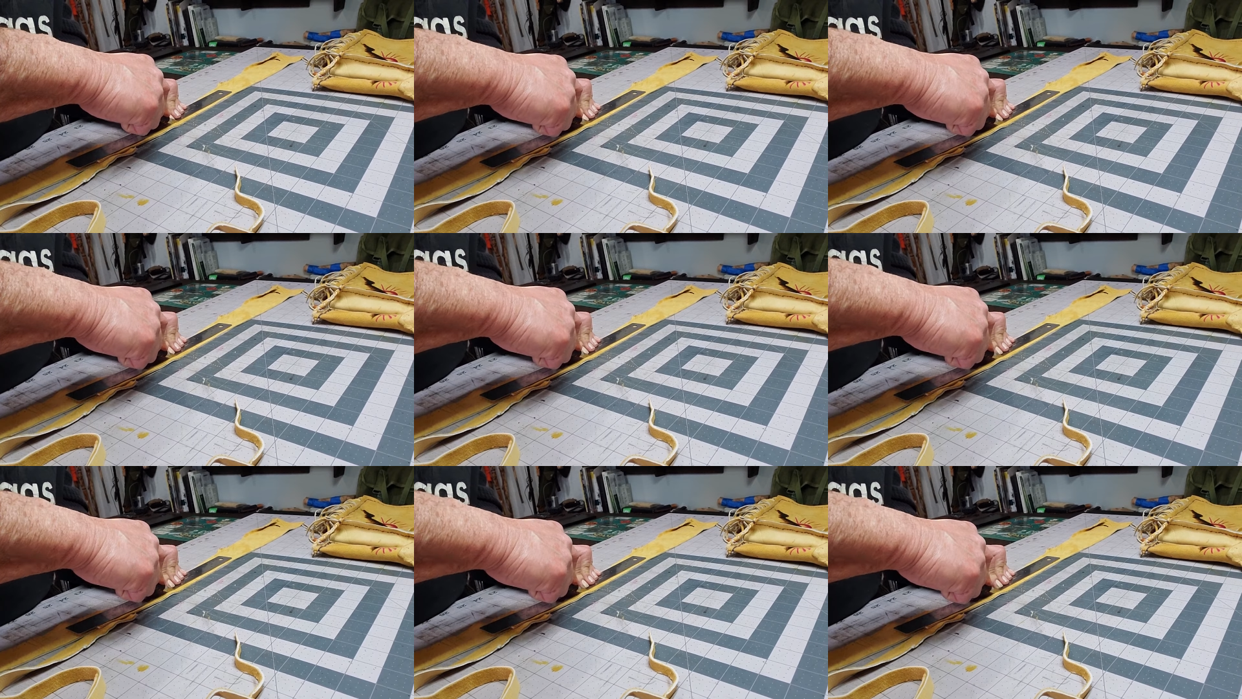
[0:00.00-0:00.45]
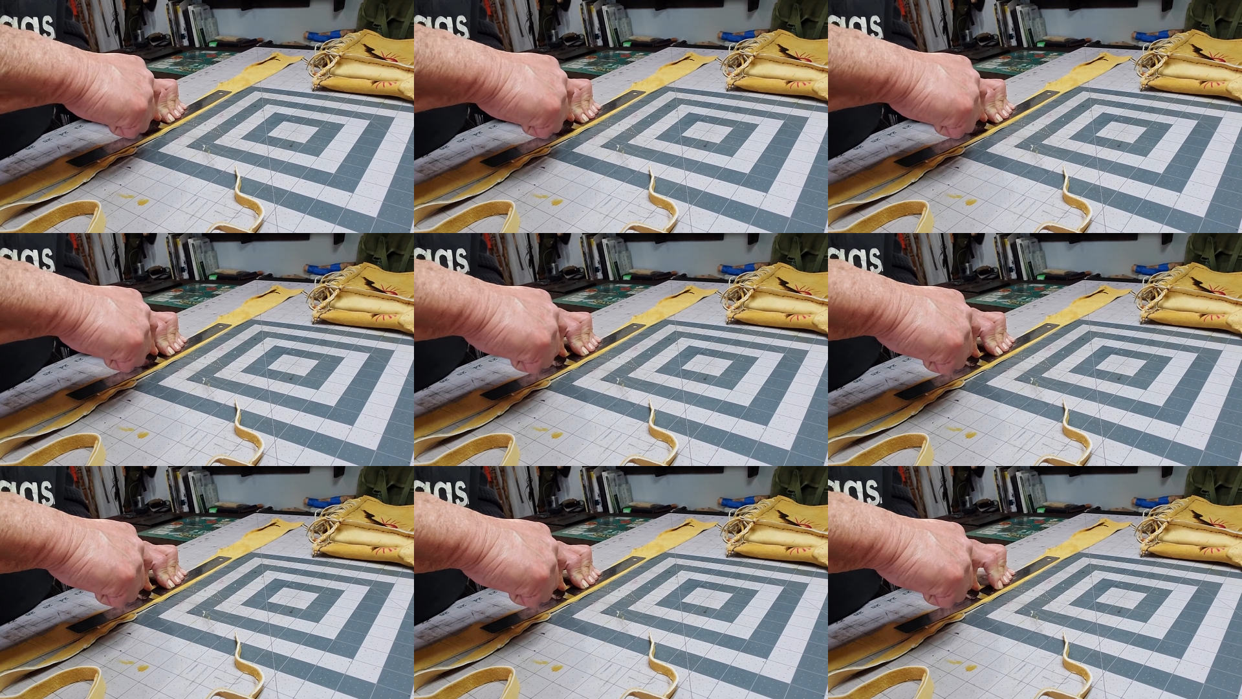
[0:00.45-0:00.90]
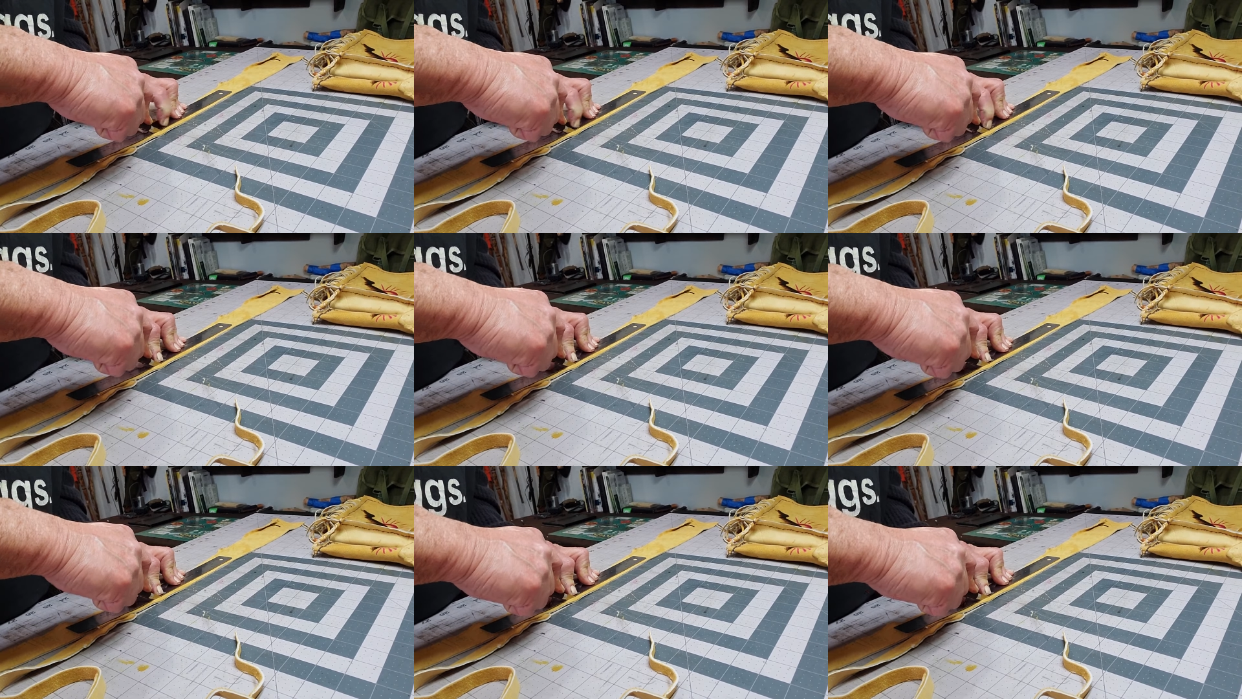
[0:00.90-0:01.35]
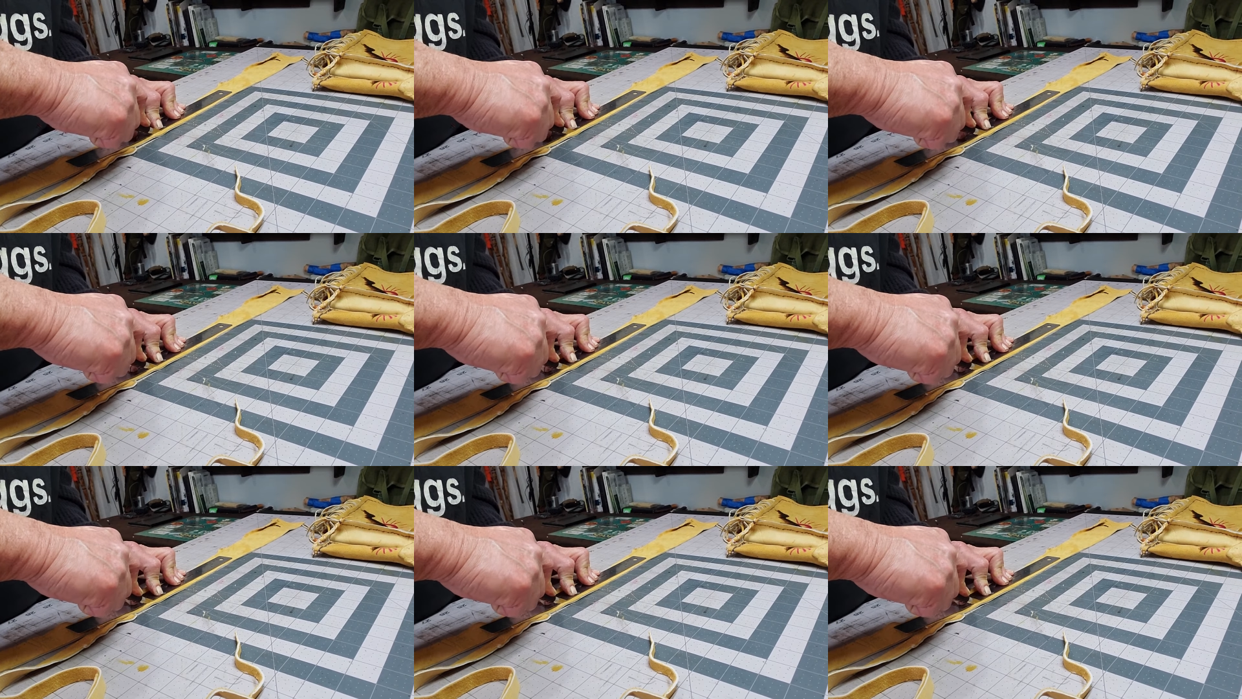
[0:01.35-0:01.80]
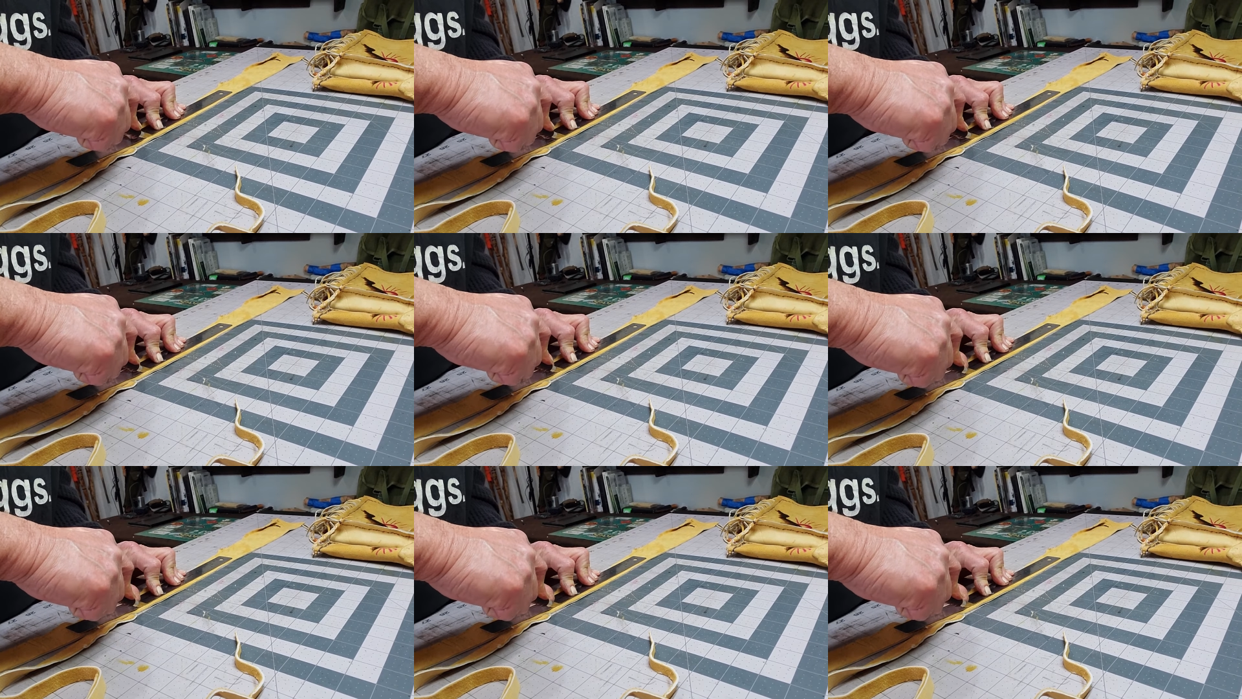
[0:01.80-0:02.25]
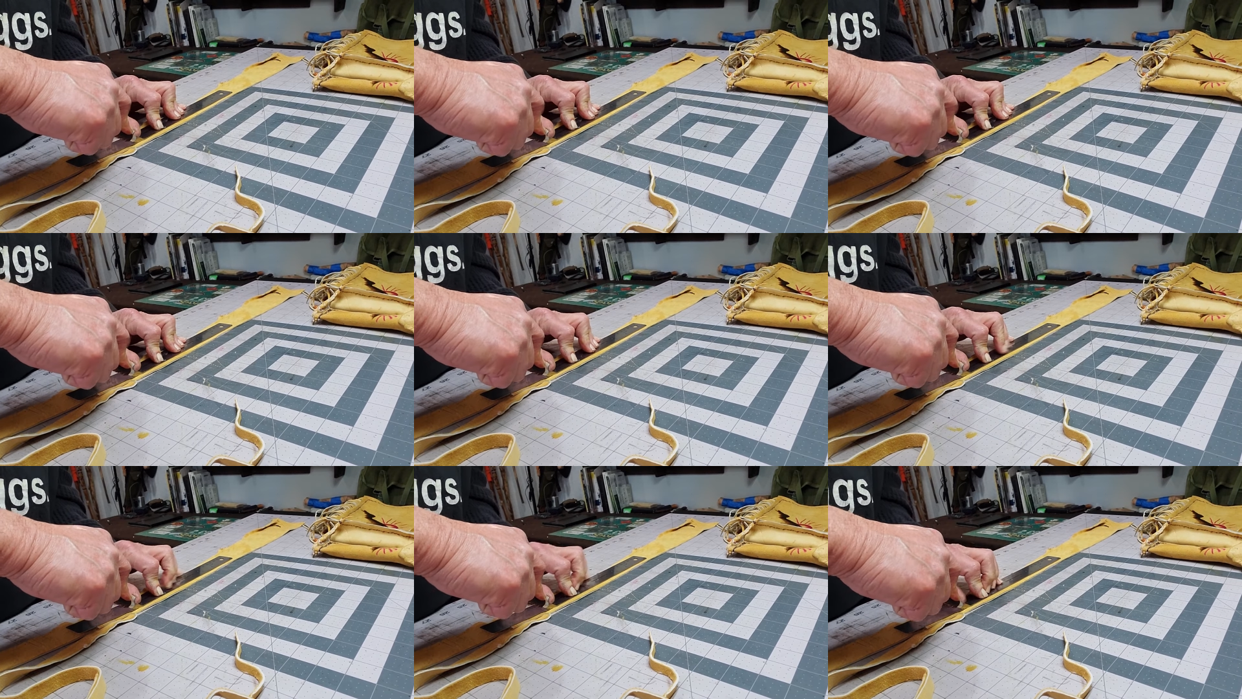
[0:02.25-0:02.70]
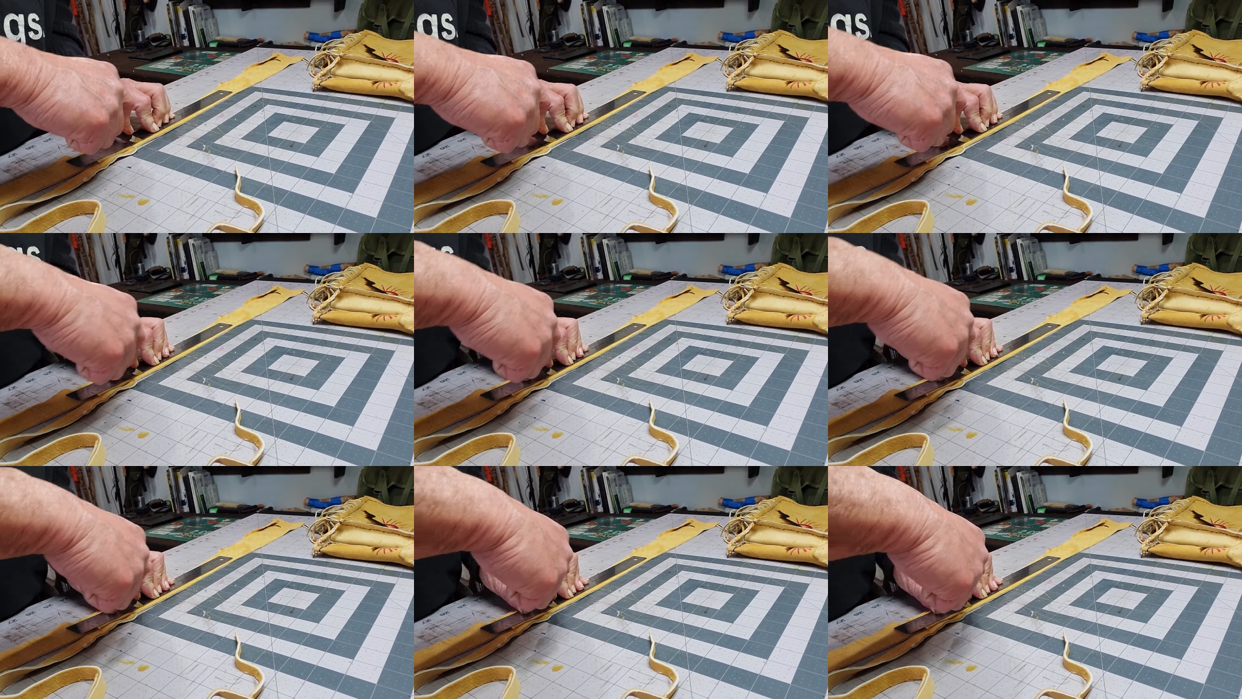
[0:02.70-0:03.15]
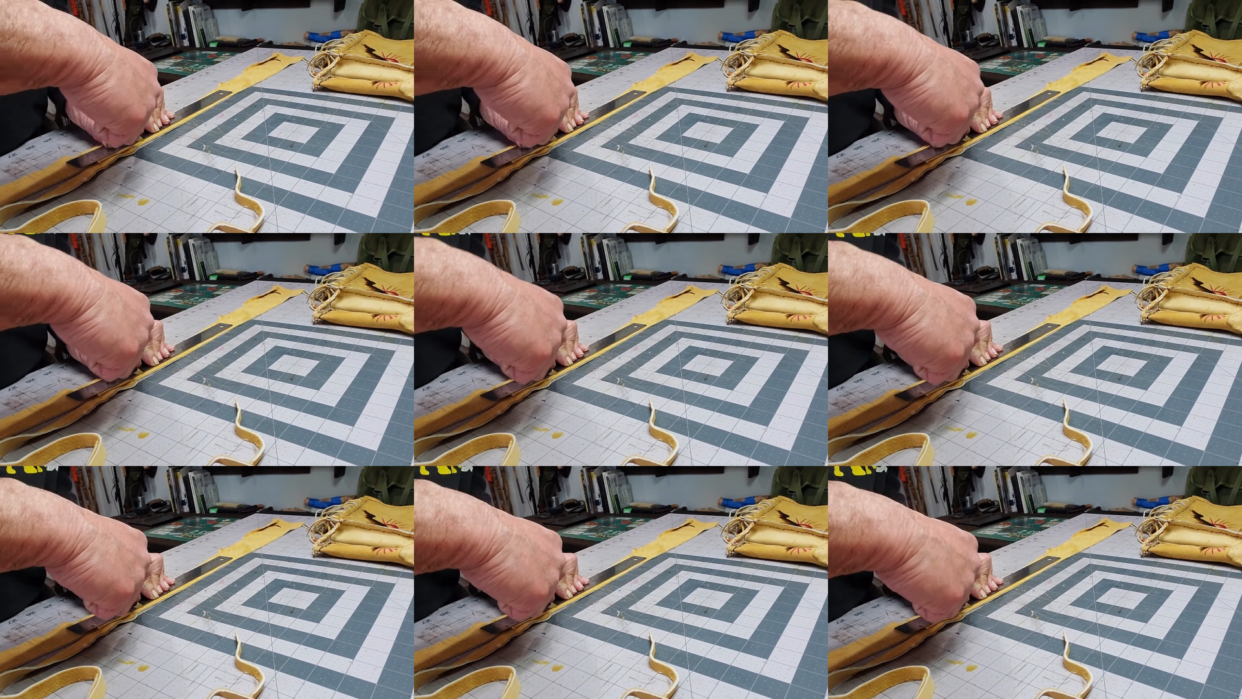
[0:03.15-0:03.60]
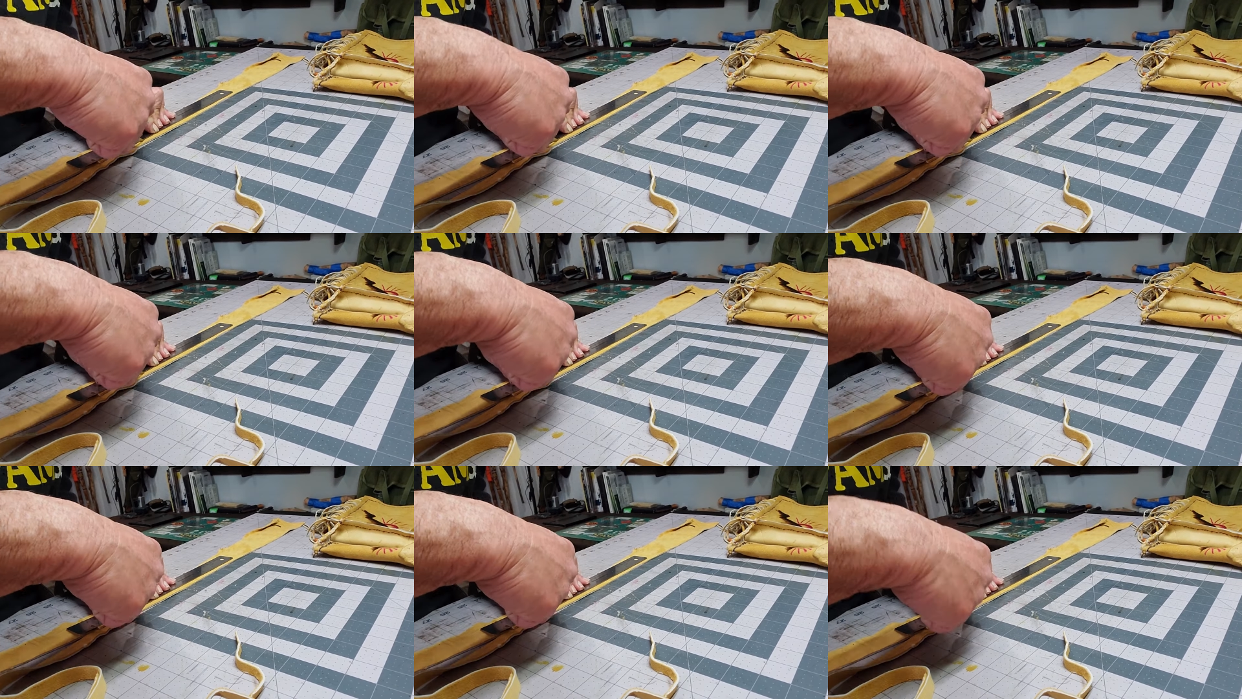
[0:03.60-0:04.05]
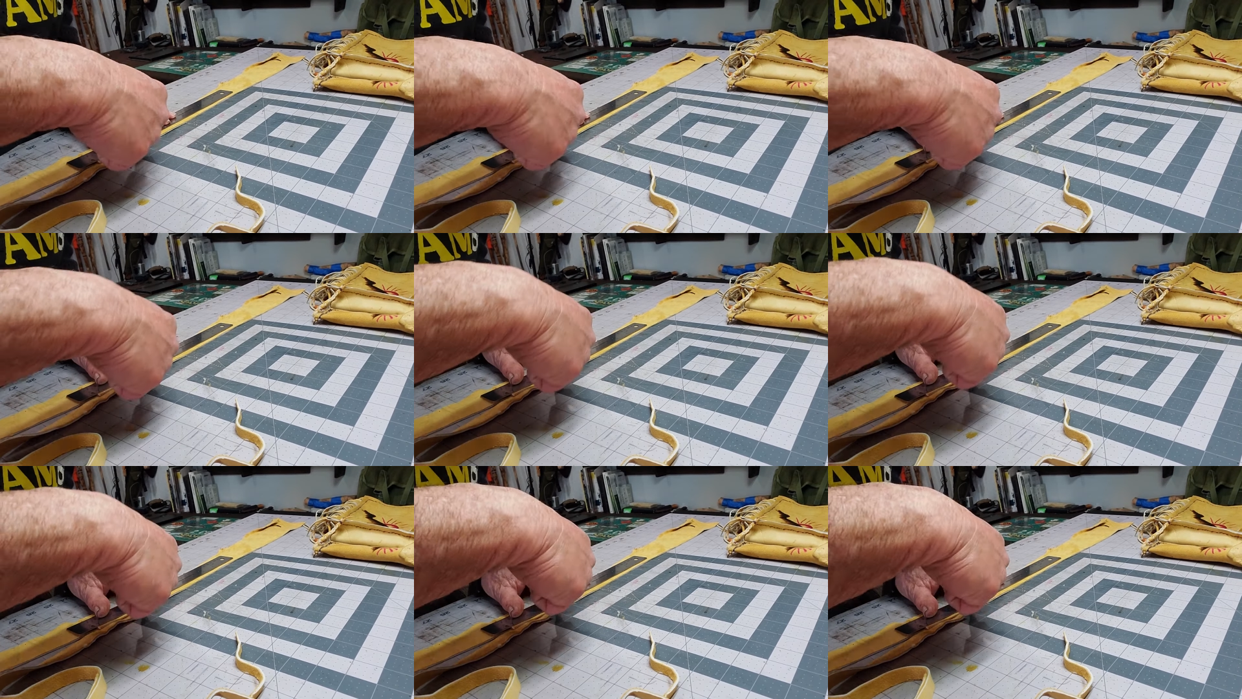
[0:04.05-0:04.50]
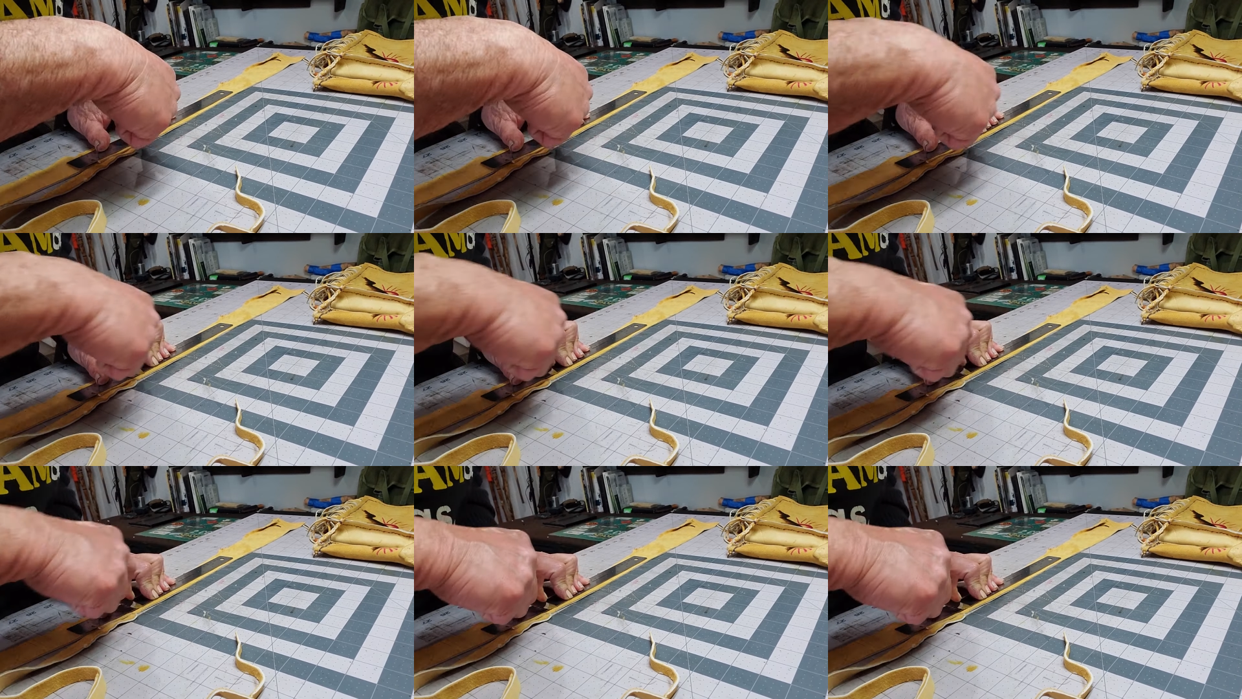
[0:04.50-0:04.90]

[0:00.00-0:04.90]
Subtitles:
[unreadable: no face in view]